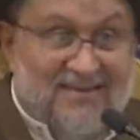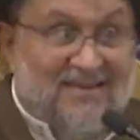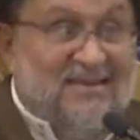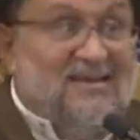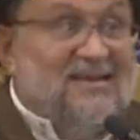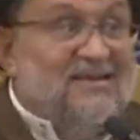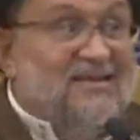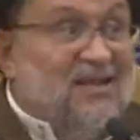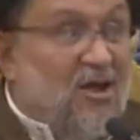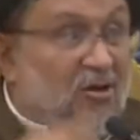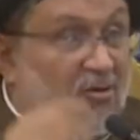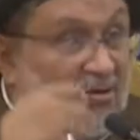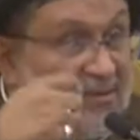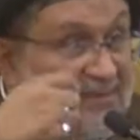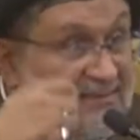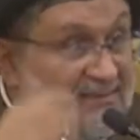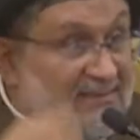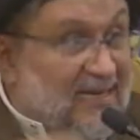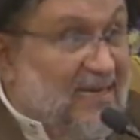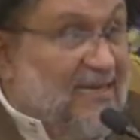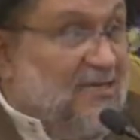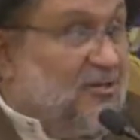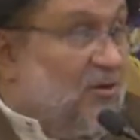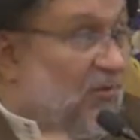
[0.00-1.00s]
Now,
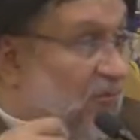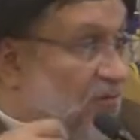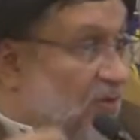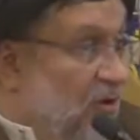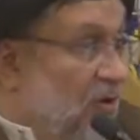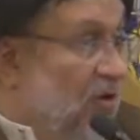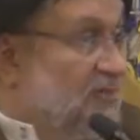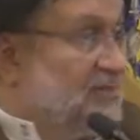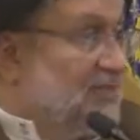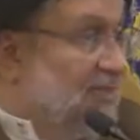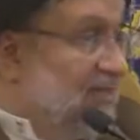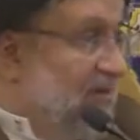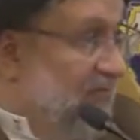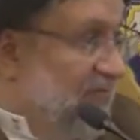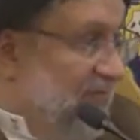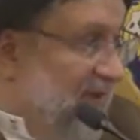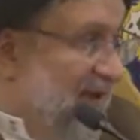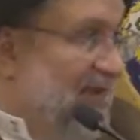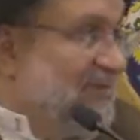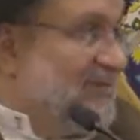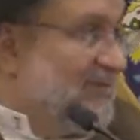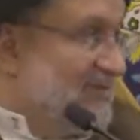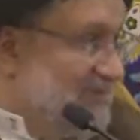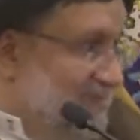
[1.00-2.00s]
result of cause and
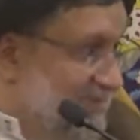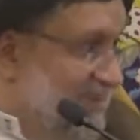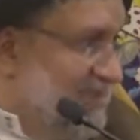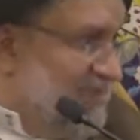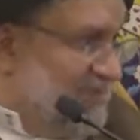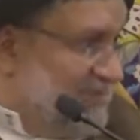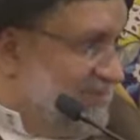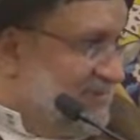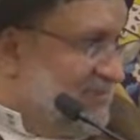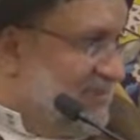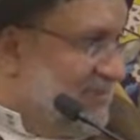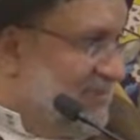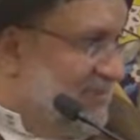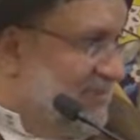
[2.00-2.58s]
effect is this,